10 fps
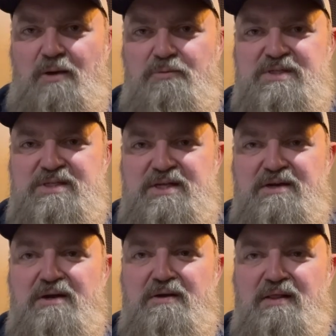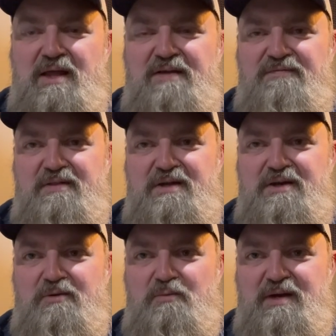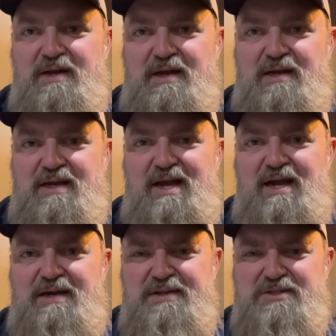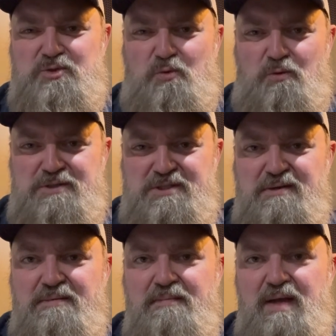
I was a young life leader when I got to Georgia,